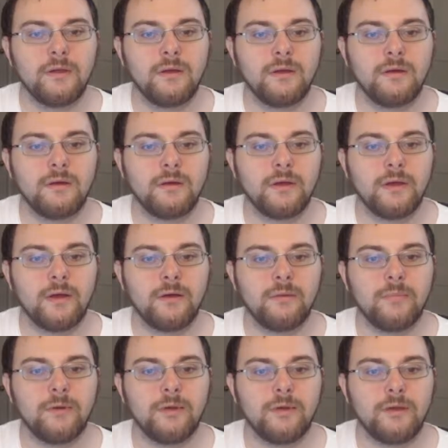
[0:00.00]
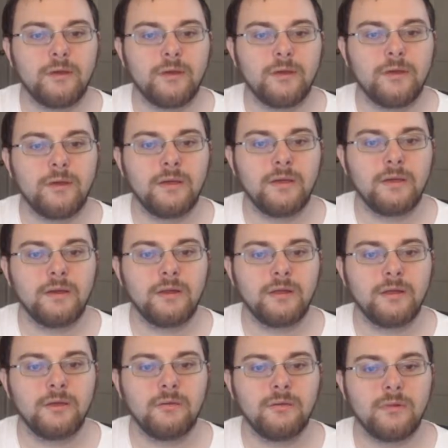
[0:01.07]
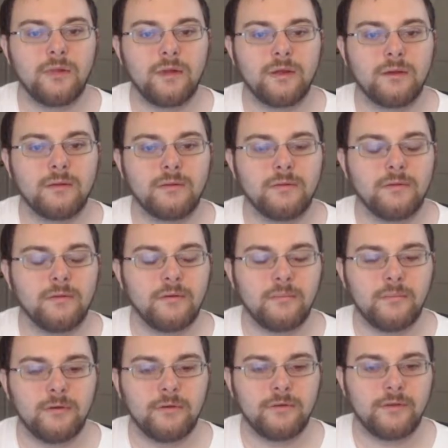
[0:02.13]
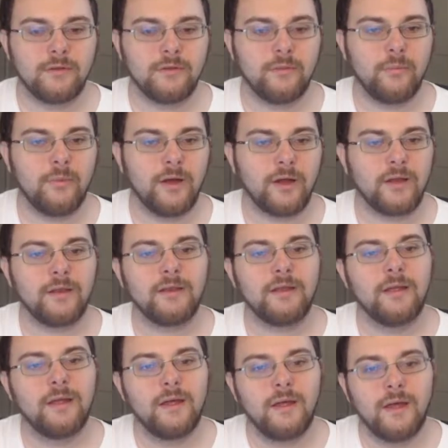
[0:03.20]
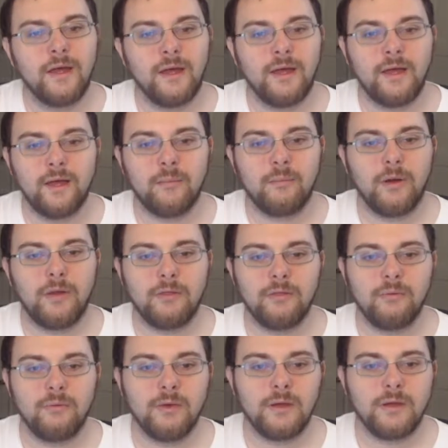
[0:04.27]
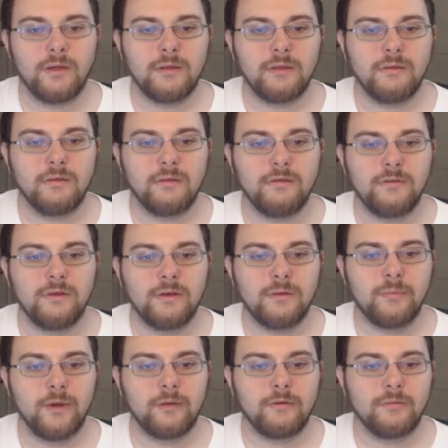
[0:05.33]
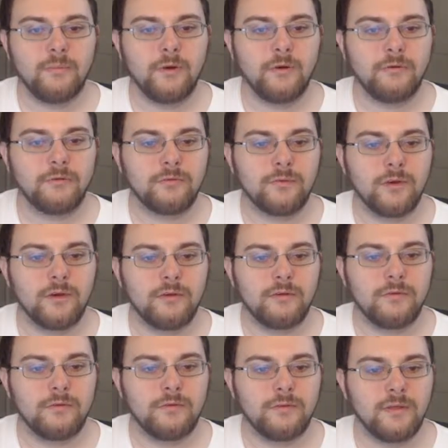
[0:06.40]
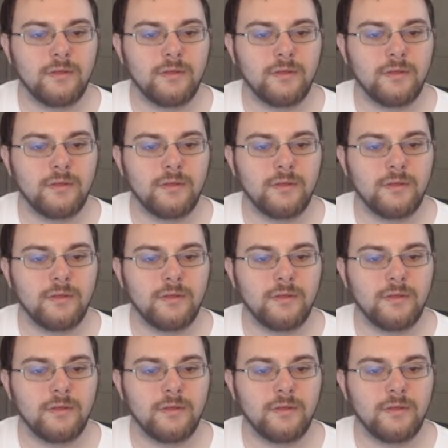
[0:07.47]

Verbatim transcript: Okay, I'll be eating you later. And he puts it in his pocket. Uh, by the way, did you hear about tomorrow's race?